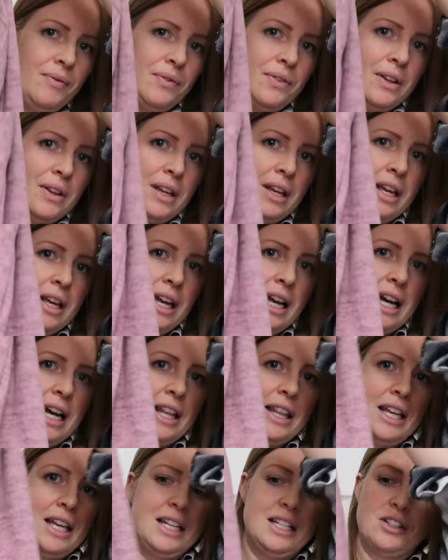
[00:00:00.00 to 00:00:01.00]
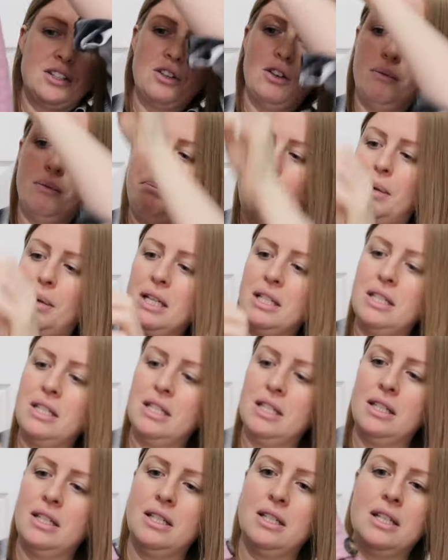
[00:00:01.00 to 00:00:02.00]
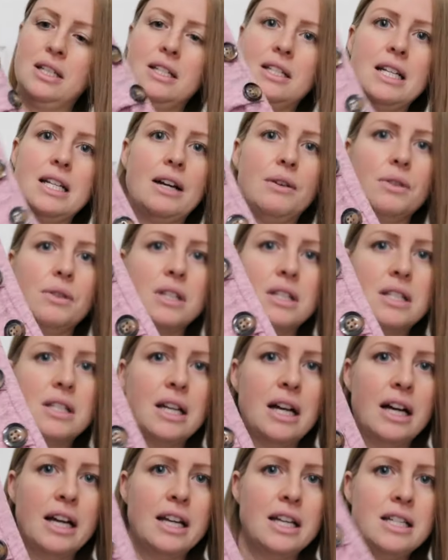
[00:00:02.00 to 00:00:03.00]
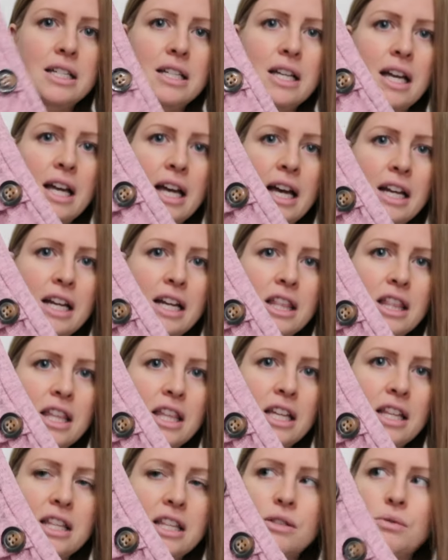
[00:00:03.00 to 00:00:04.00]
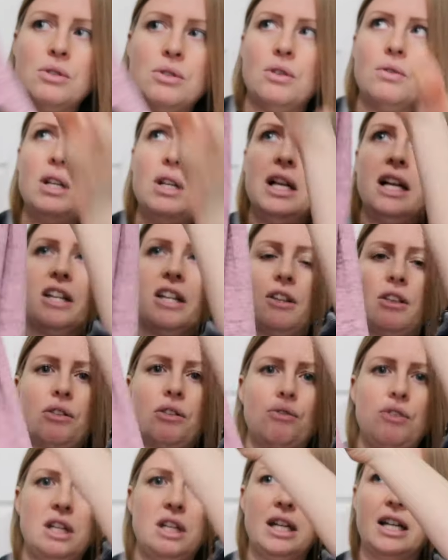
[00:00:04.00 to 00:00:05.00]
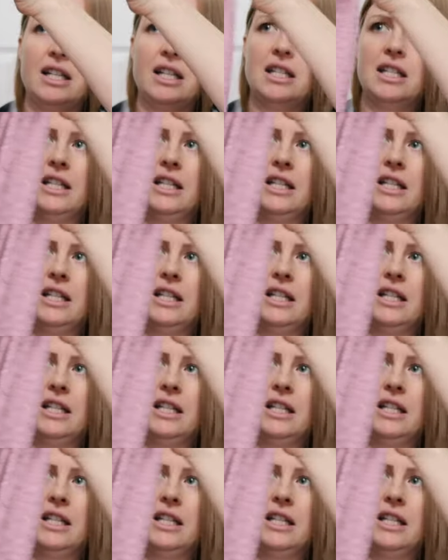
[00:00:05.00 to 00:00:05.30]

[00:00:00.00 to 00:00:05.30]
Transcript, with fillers: and then it's got buttons down the side and I think this was only like 3 dollars